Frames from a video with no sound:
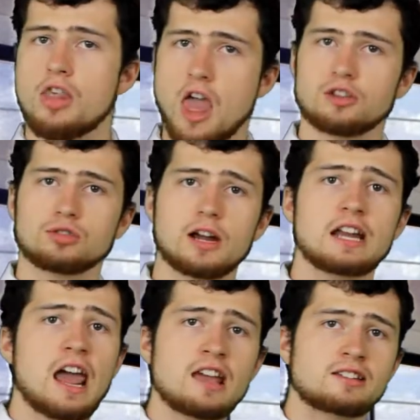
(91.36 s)
that
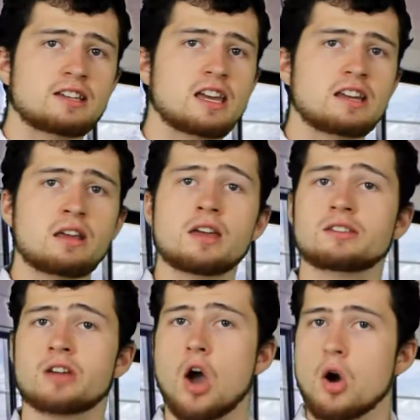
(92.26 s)
treat S T
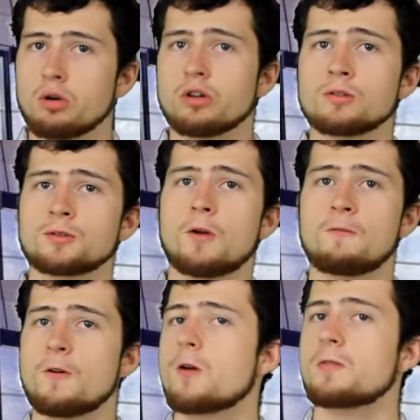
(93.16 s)
Ds, would also
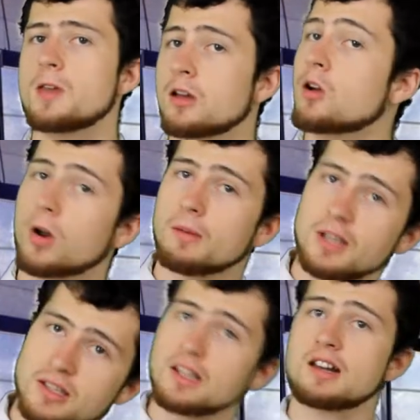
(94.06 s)
further the
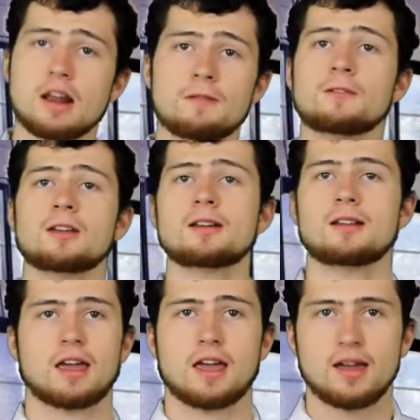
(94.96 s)
economy
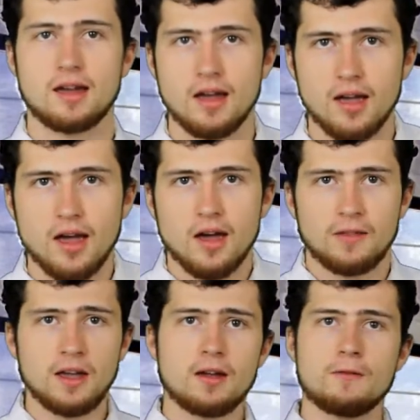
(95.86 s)
significantly.
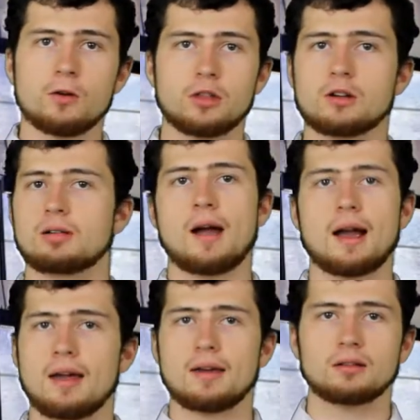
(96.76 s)
Think of all the
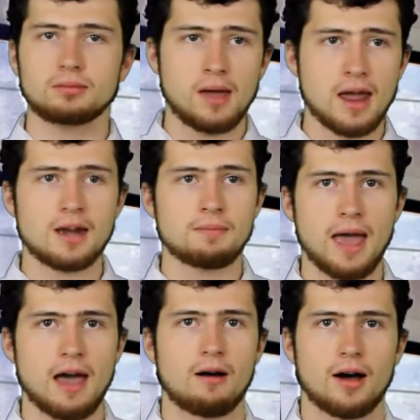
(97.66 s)
crack-addled
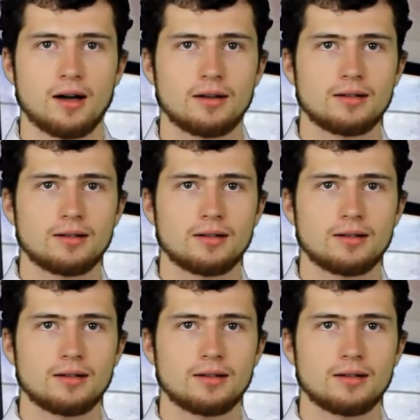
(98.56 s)
manpower.